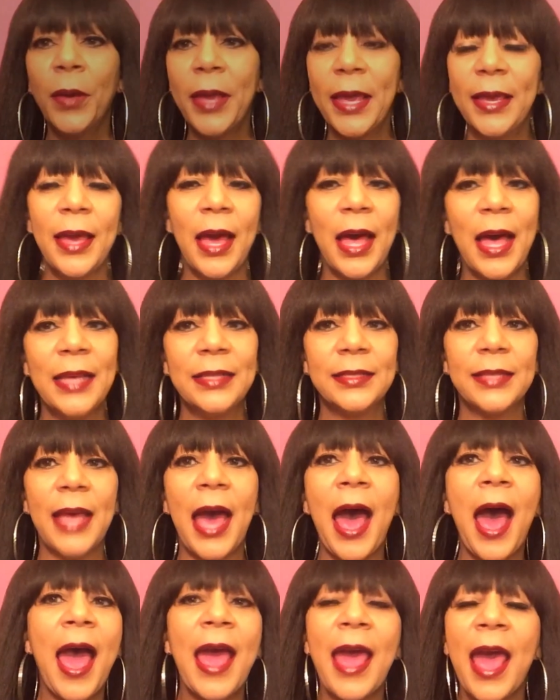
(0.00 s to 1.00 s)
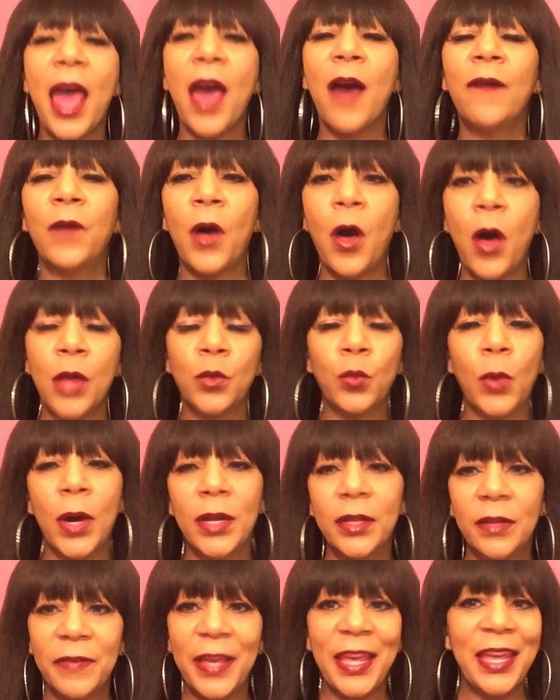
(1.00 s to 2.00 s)
Okay guys, I have on
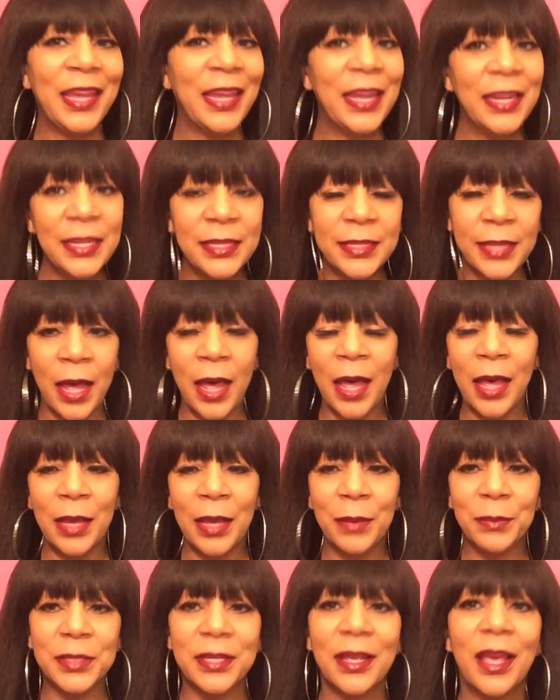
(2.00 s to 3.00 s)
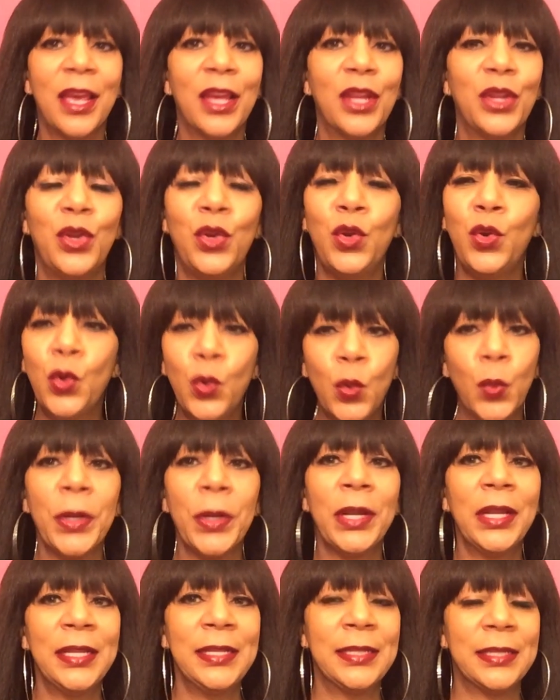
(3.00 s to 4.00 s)
one of Anytime's new
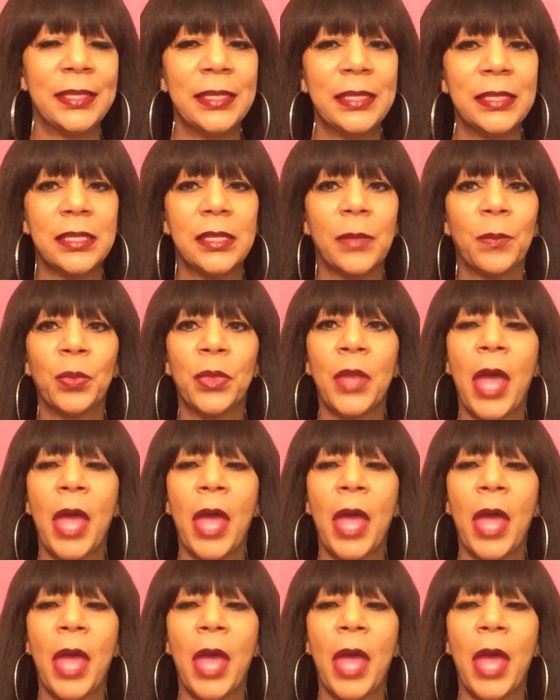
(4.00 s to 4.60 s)
releases.